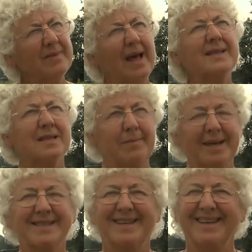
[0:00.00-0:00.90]
That's the
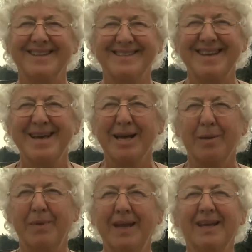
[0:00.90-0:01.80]
best thing is
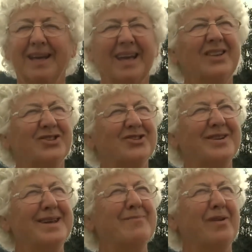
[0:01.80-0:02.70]
competing against your
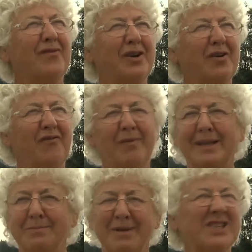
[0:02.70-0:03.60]
neighbor for your ve
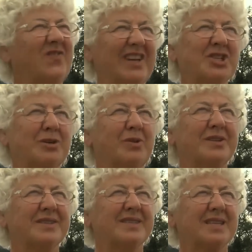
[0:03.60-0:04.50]
best
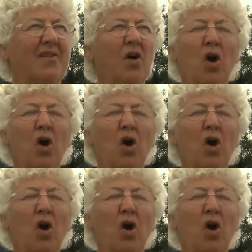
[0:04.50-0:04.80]
vegetables and stuff.